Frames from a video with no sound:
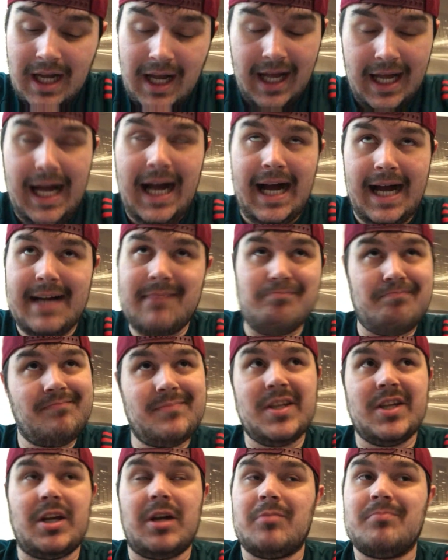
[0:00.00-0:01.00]
I, I,
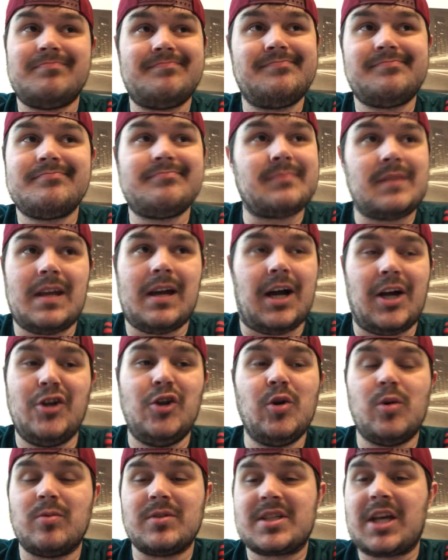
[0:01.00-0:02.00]
you know, I
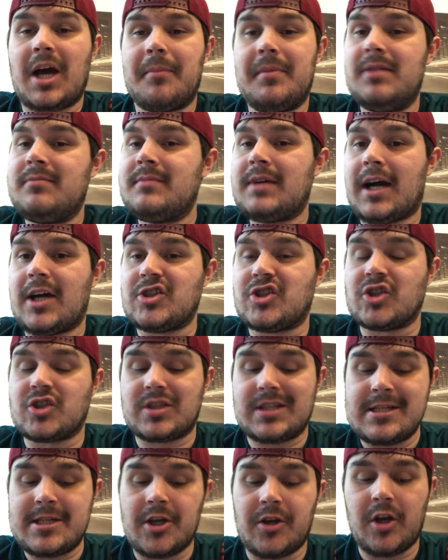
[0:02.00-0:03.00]
knew it was coming. I
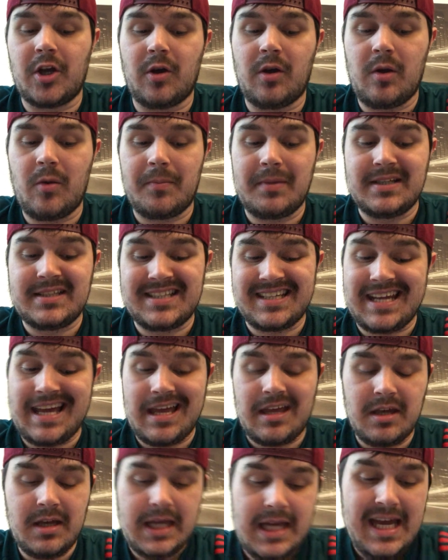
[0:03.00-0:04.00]
just didn't know it would be
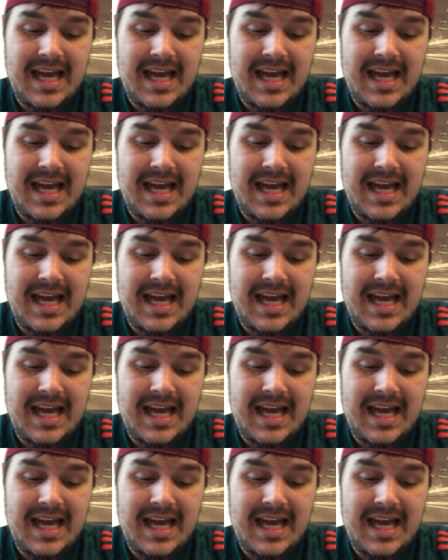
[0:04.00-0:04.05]
today.